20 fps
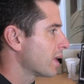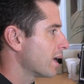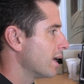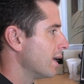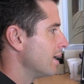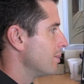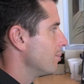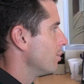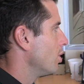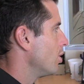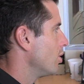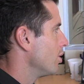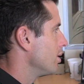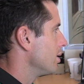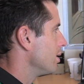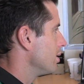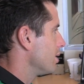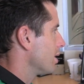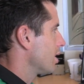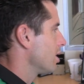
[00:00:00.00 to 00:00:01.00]

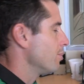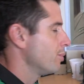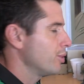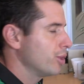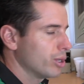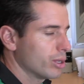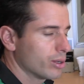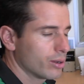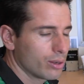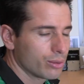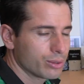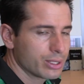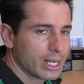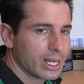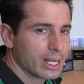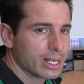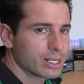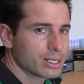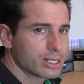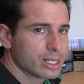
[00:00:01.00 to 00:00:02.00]
on the computer I'll
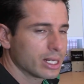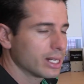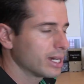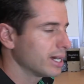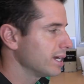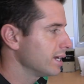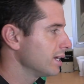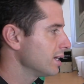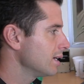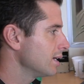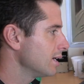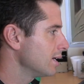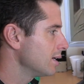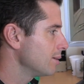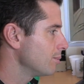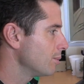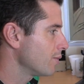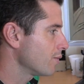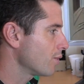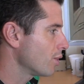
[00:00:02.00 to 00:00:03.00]
take today,
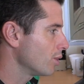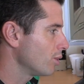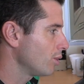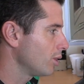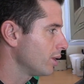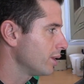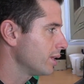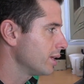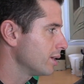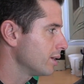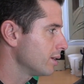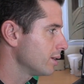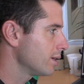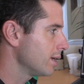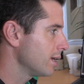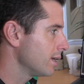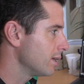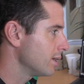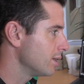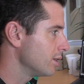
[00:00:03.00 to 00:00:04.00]
I've got all of the
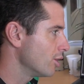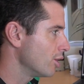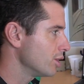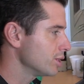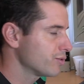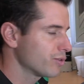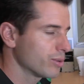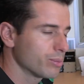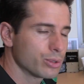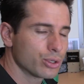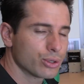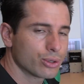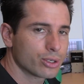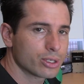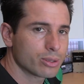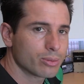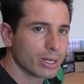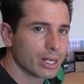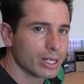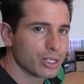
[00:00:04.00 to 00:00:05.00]
notes from
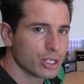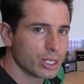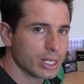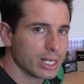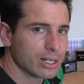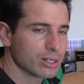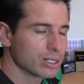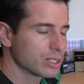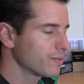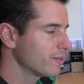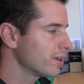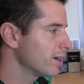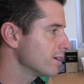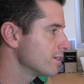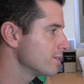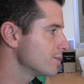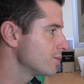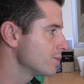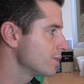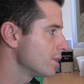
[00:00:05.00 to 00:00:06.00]
George, my engineer, as far
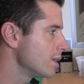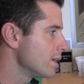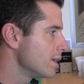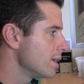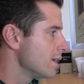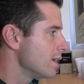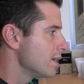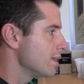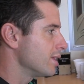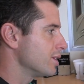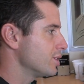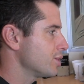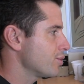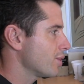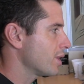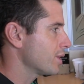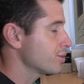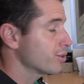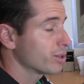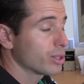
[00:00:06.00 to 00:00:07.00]
as the
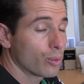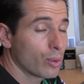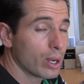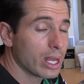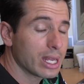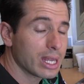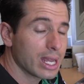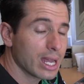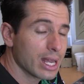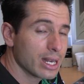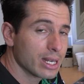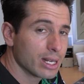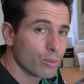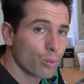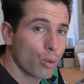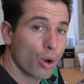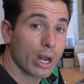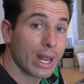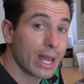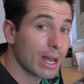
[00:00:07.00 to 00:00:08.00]
structure of the weekend and
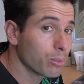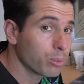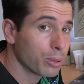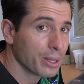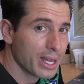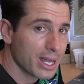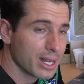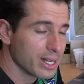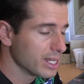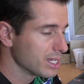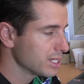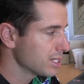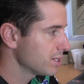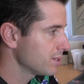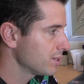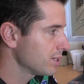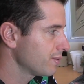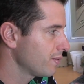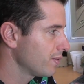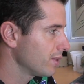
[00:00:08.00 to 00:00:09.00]
what our plan
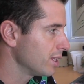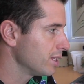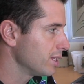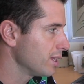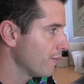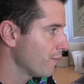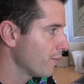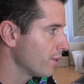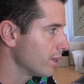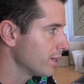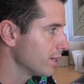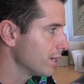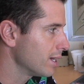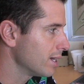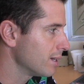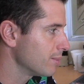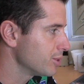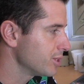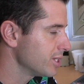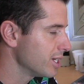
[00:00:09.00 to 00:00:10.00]
is for the different
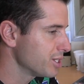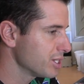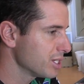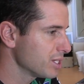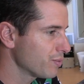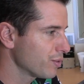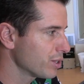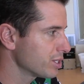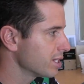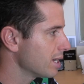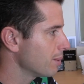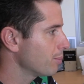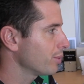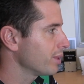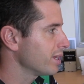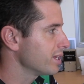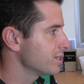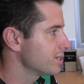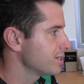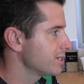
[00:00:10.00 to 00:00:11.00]
sessions. For example,
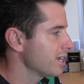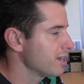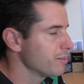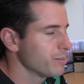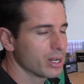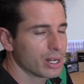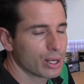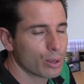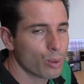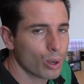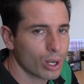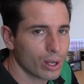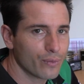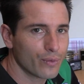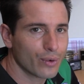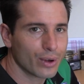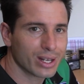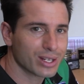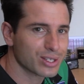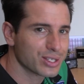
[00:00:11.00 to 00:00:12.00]
there's 10-minute
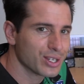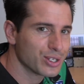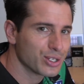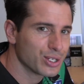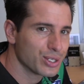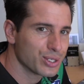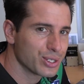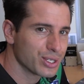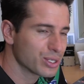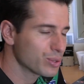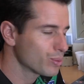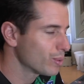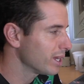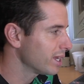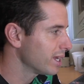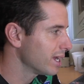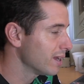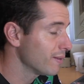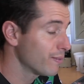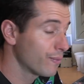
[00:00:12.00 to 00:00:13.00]
qualifying sessions this
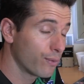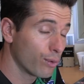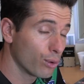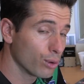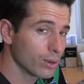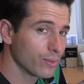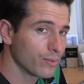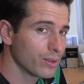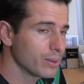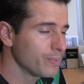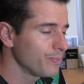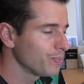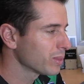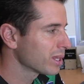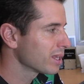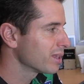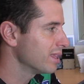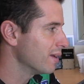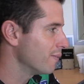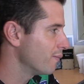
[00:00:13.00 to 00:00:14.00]
weekend, 4 of them.
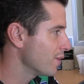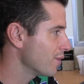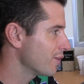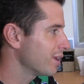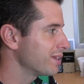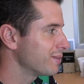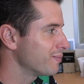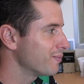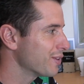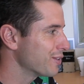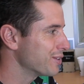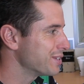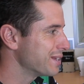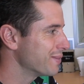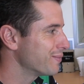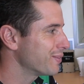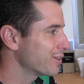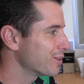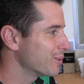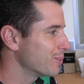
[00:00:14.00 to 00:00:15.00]
They're very, very
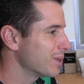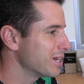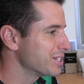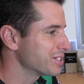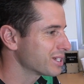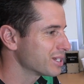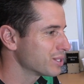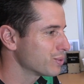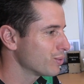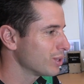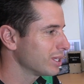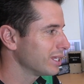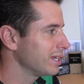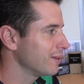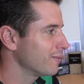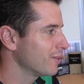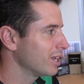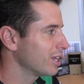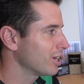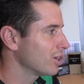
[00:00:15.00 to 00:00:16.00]
difficult ones because really
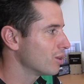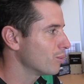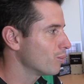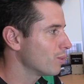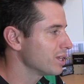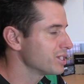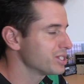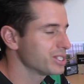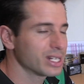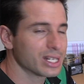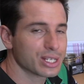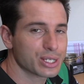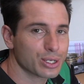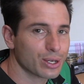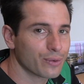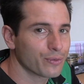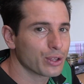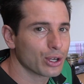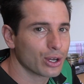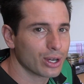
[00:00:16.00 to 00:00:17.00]
you've only got one set of
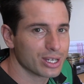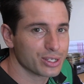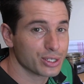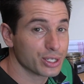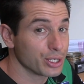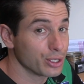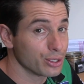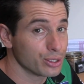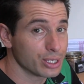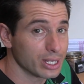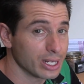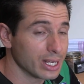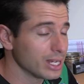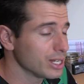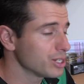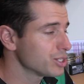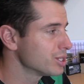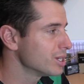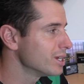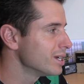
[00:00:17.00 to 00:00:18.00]
soft tyres to use in
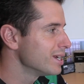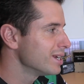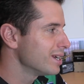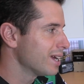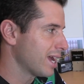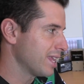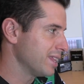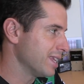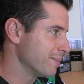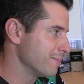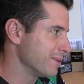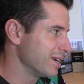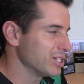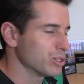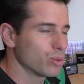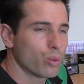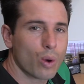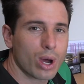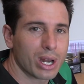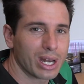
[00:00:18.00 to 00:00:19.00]
each and that
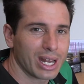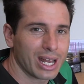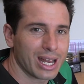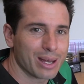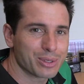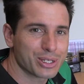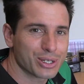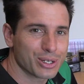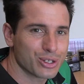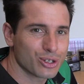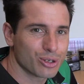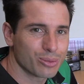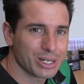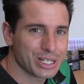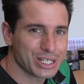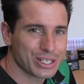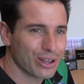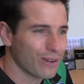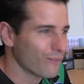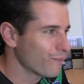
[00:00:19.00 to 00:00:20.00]
means 1 lap. So it's
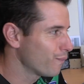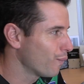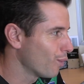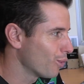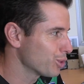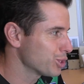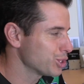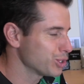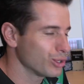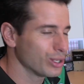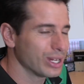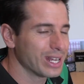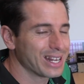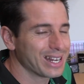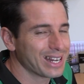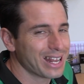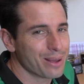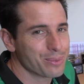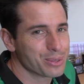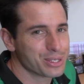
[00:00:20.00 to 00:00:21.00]
almost like 4 shootout
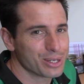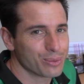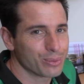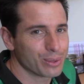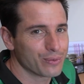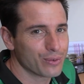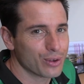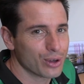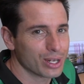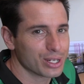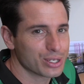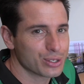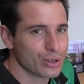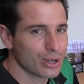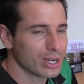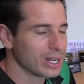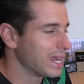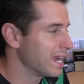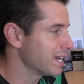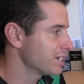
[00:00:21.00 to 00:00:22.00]
laps that we've got to
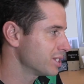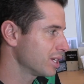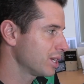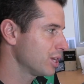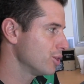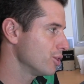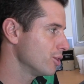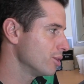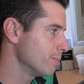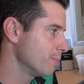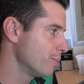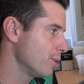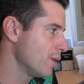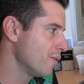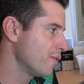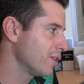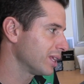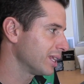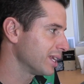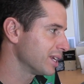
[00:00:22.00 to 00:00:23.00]
try and execute
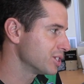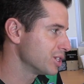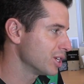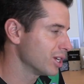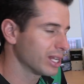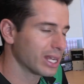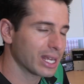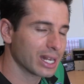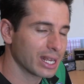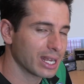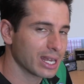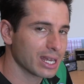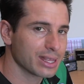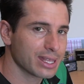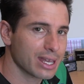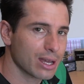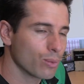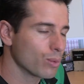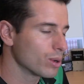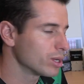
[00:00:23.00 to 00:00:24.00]
perfectly because you're only going to get
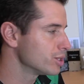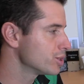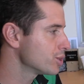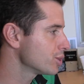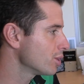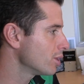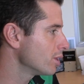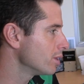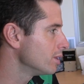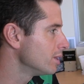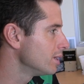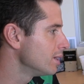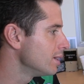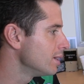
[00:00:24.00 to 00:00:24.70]
that one shot.